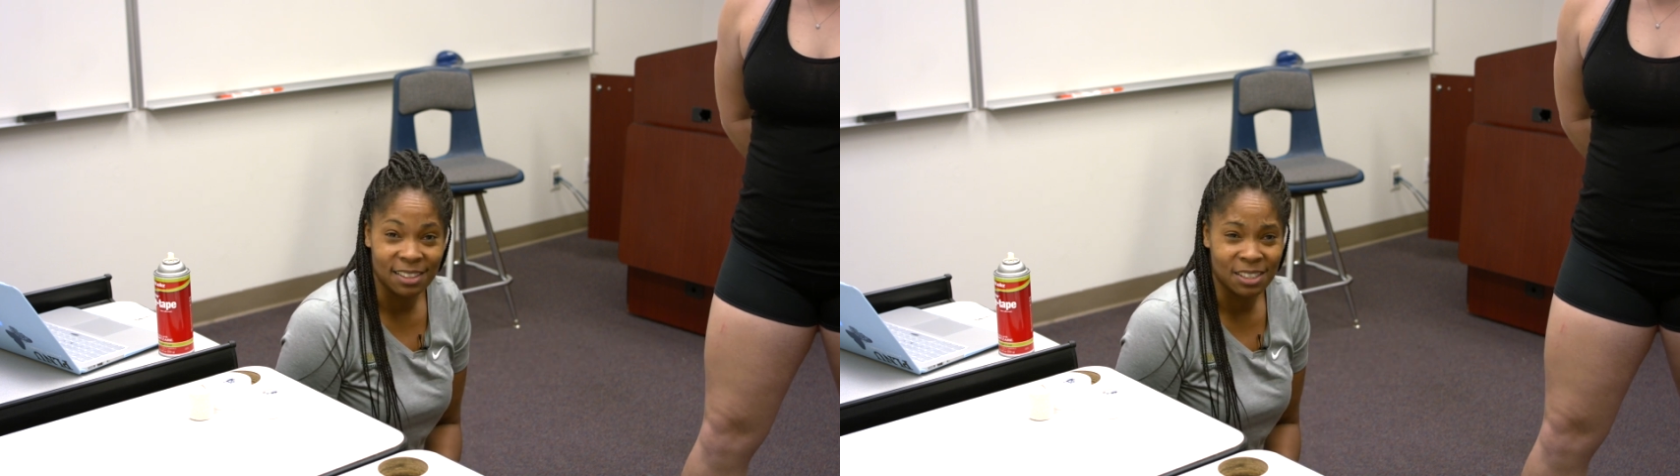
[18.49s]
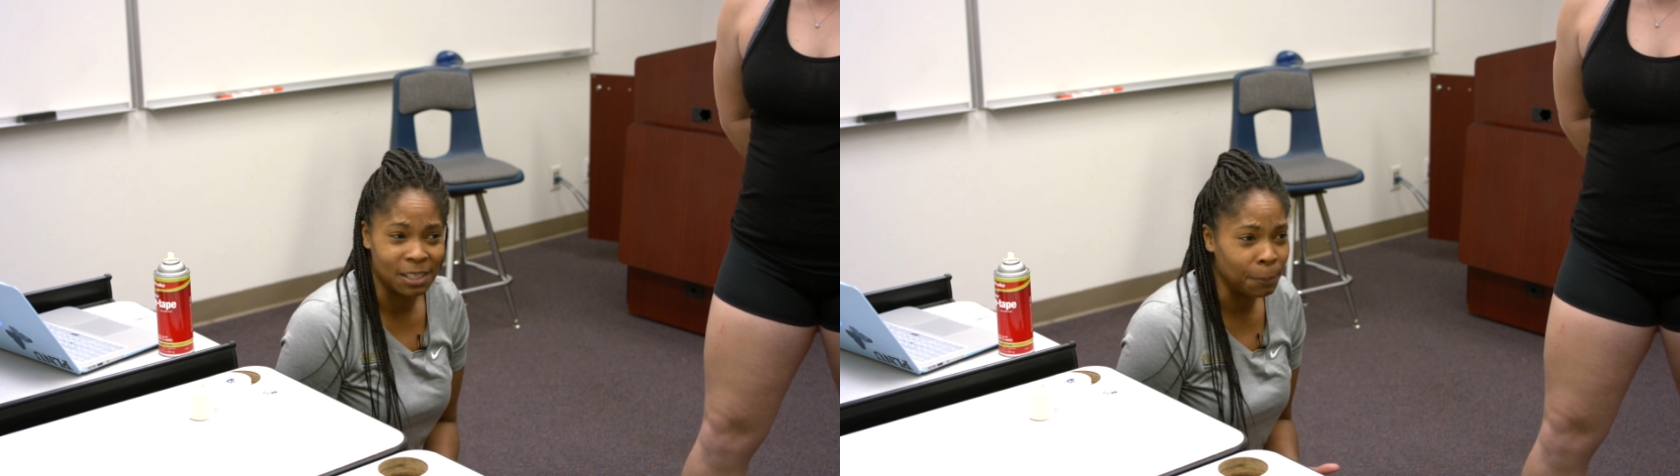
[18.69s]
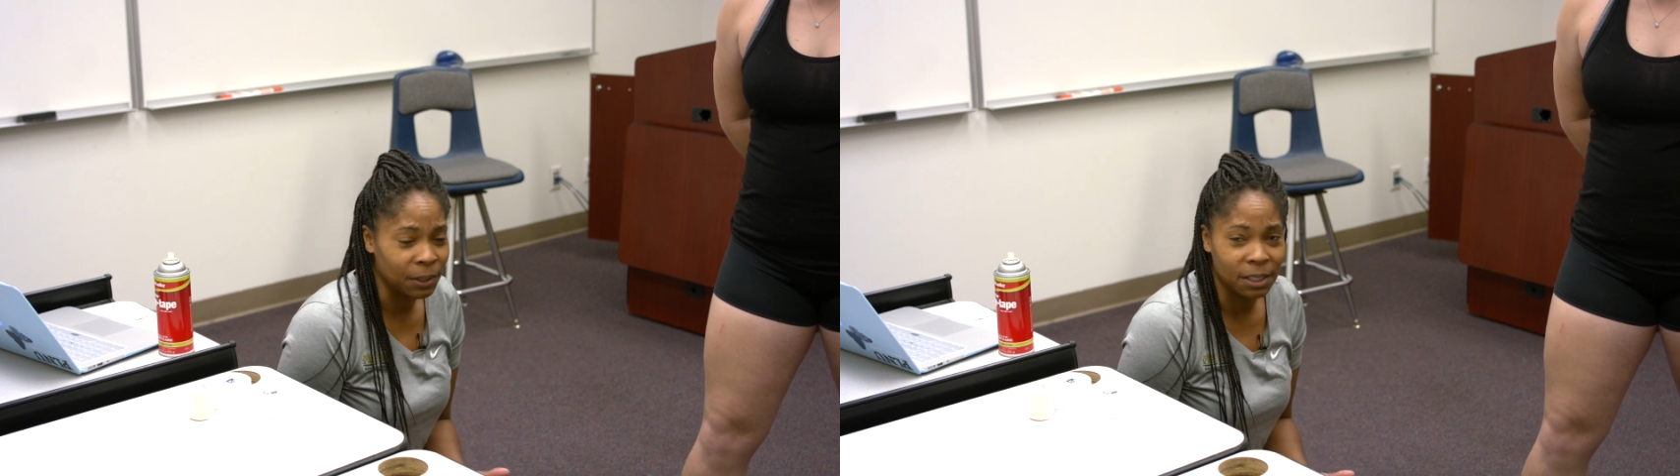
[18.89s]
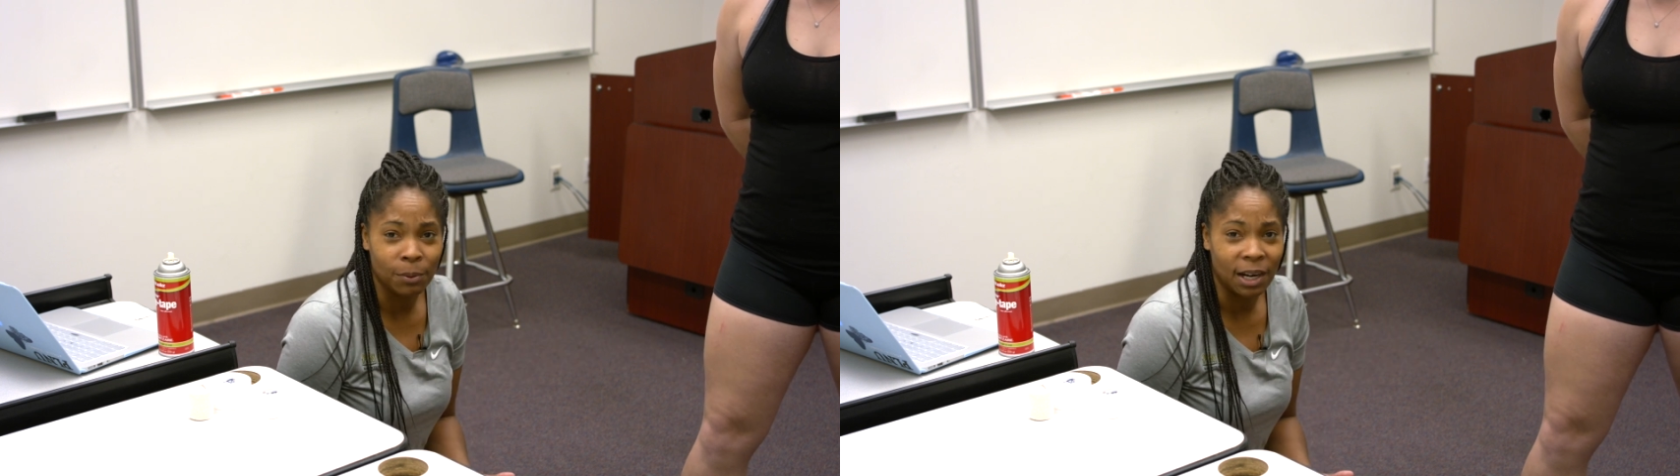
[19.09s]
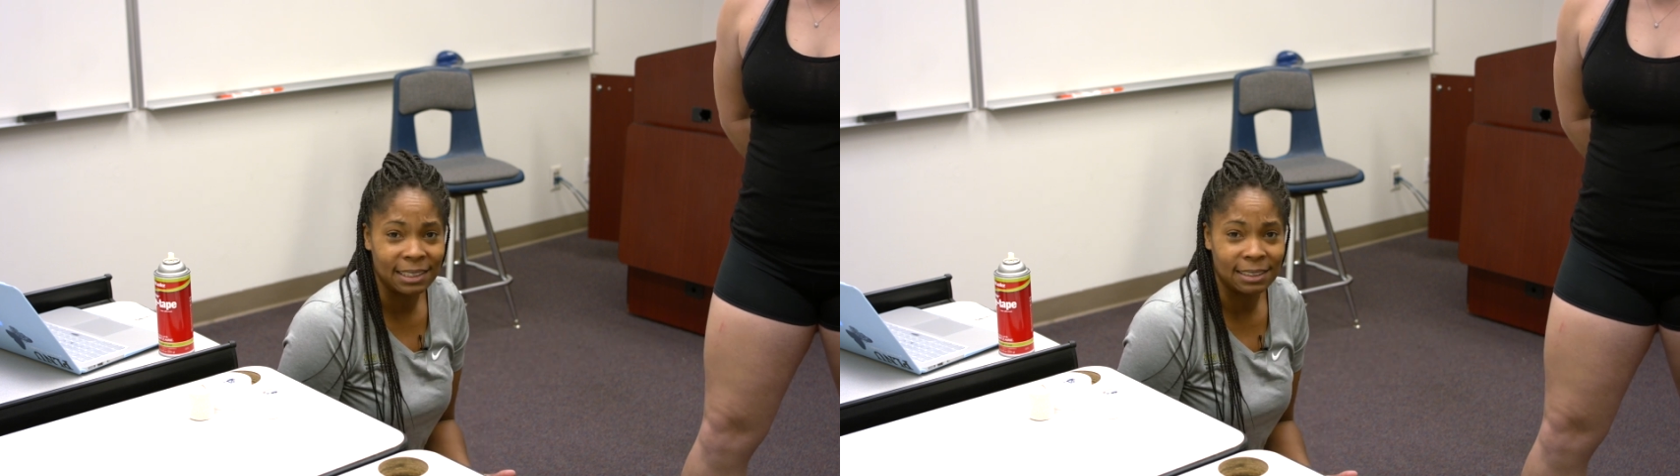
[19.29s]
It's typically
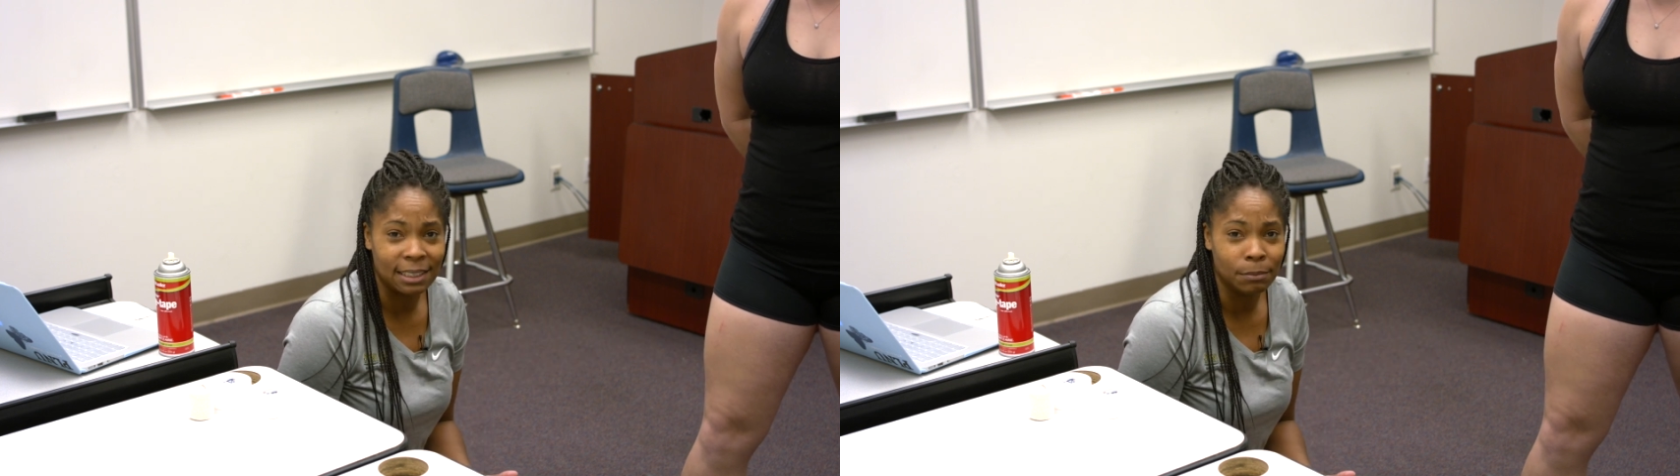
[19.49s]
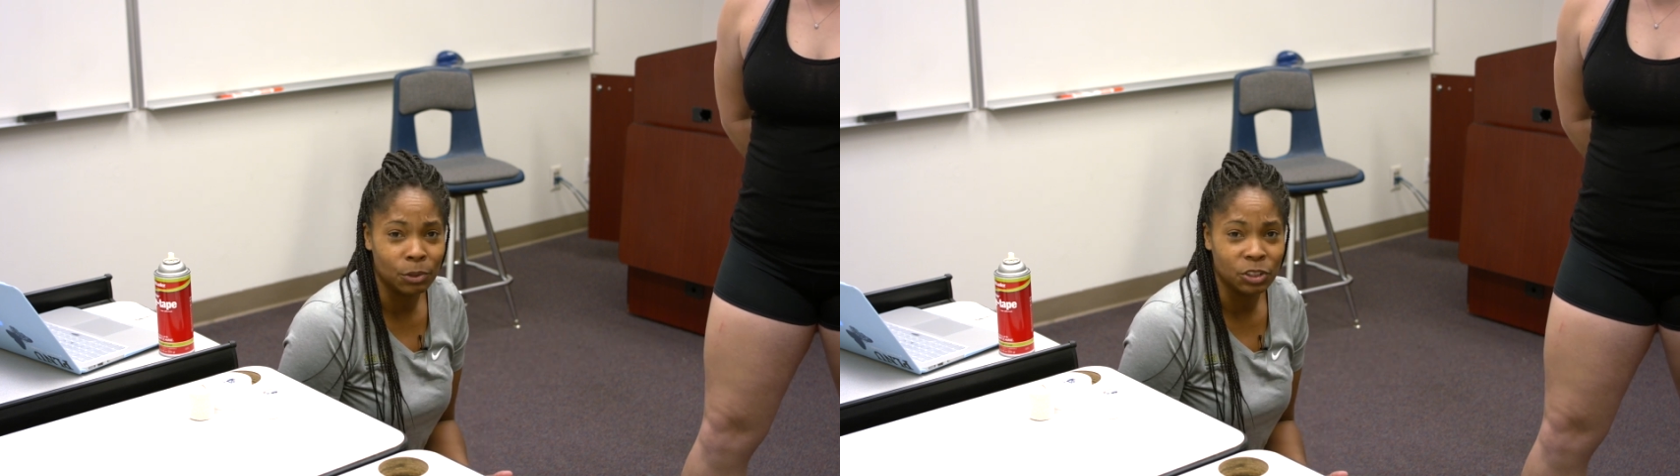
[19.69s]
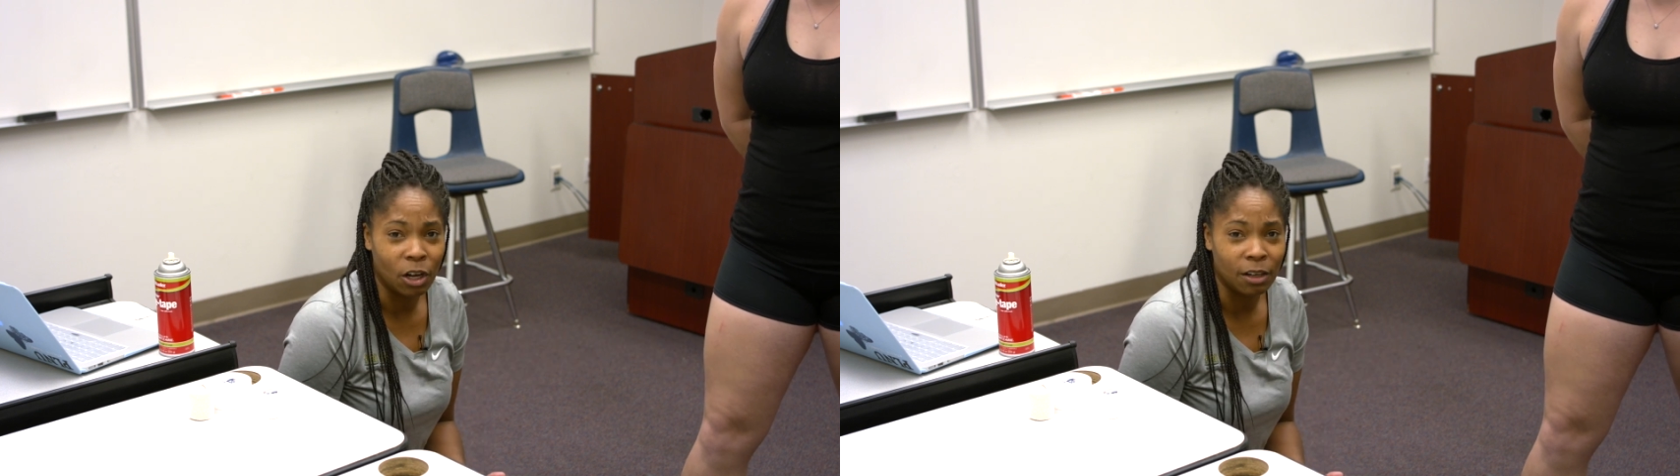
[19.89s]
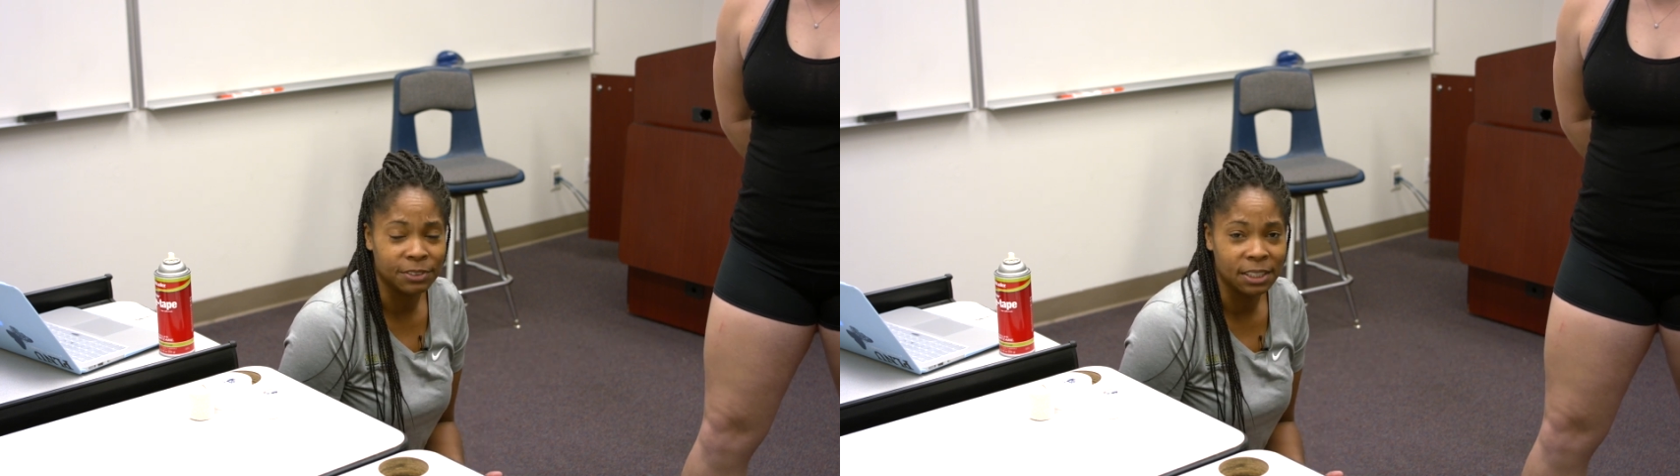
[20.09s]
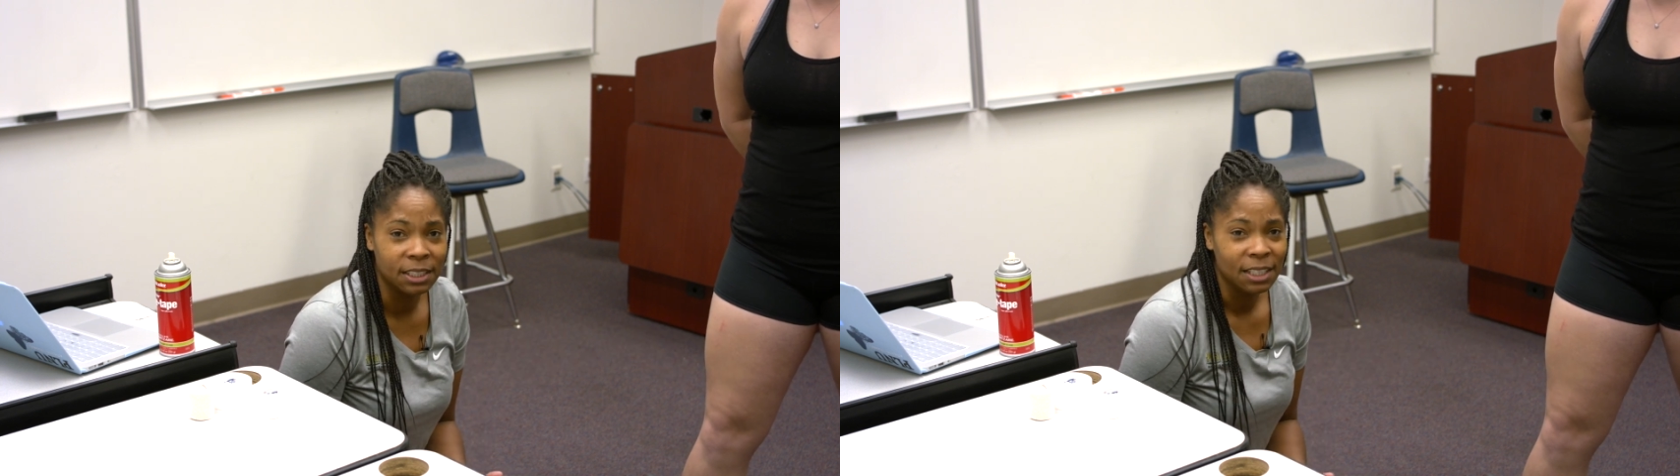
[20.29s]
where I see it most
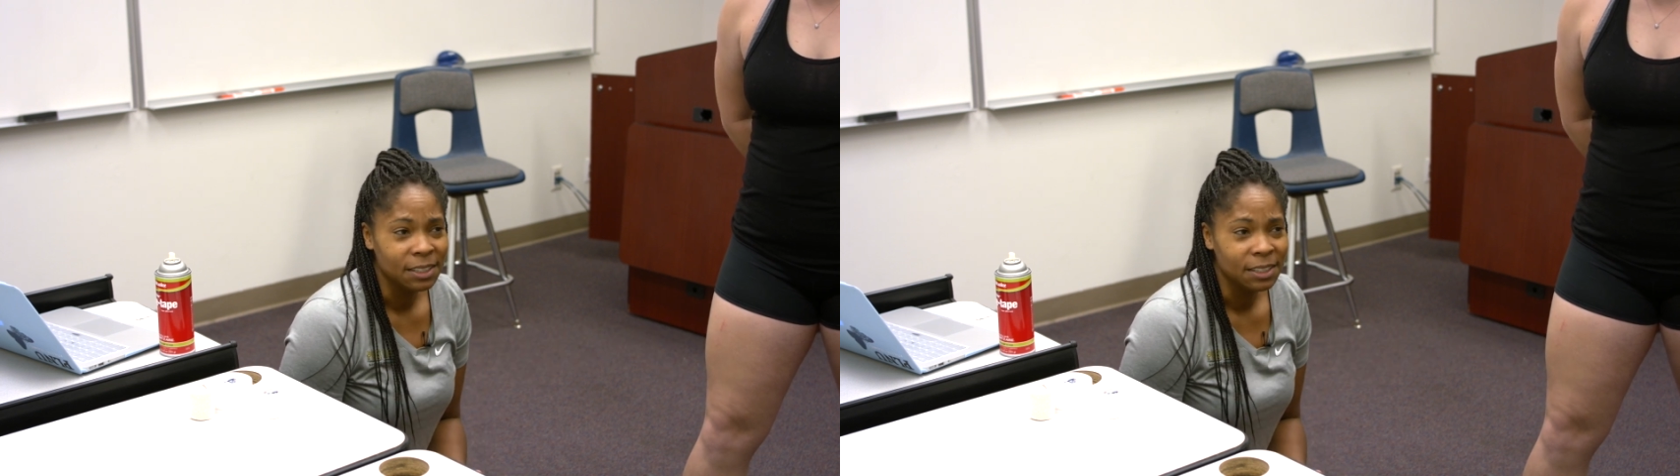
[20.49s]
often.